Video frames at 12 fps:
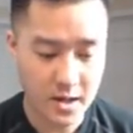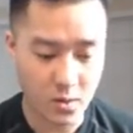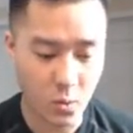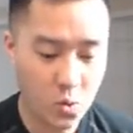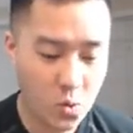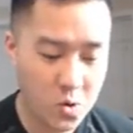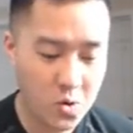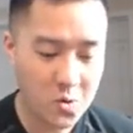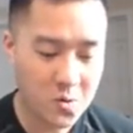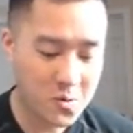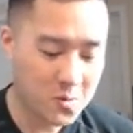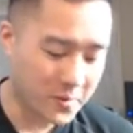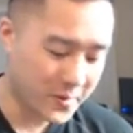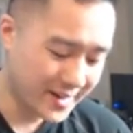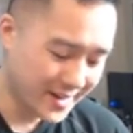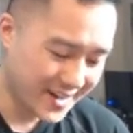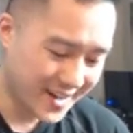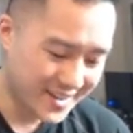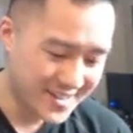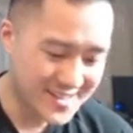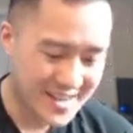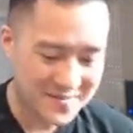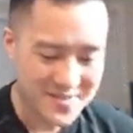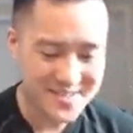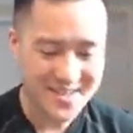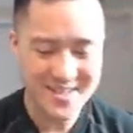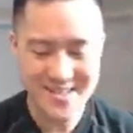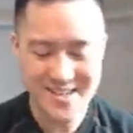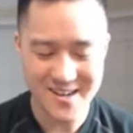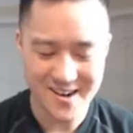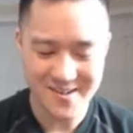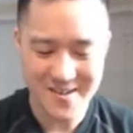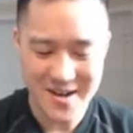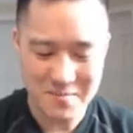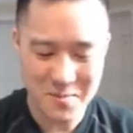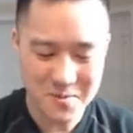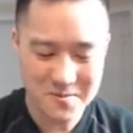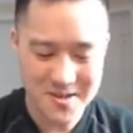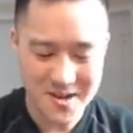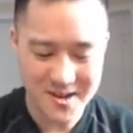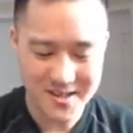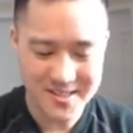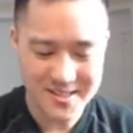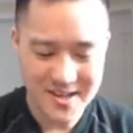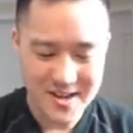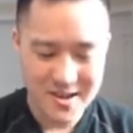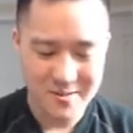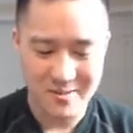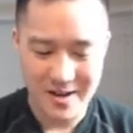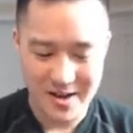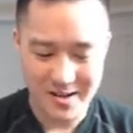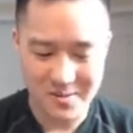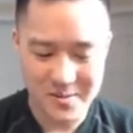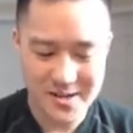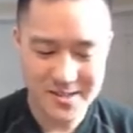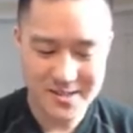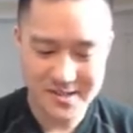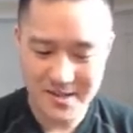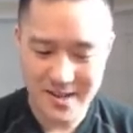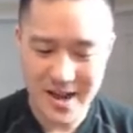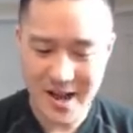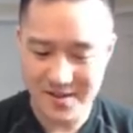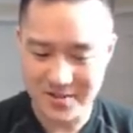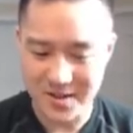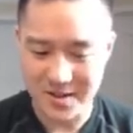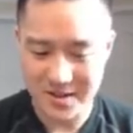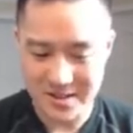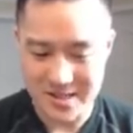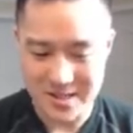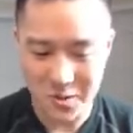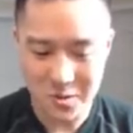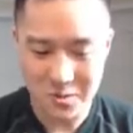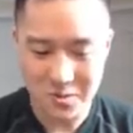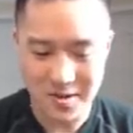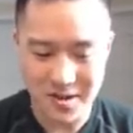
Ooh, we did get the Zamazenta. All right, we got both dogs. While well, we have the, the gold one